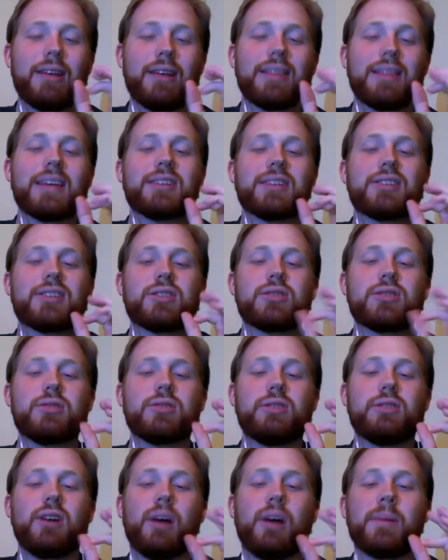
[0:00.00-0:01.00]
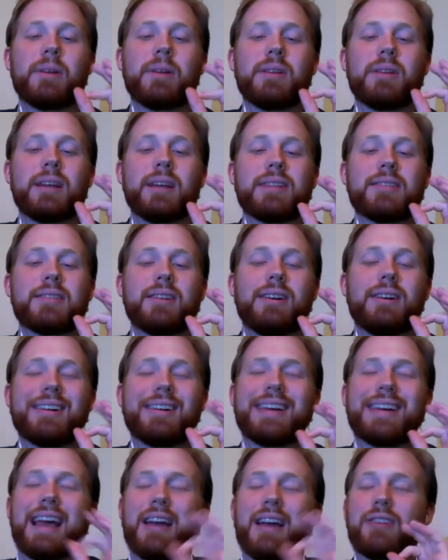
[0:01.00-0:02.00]
I mean, it's
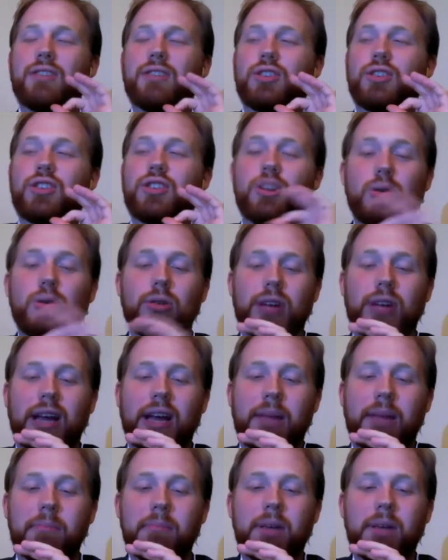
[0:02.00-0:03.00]
a shooter game,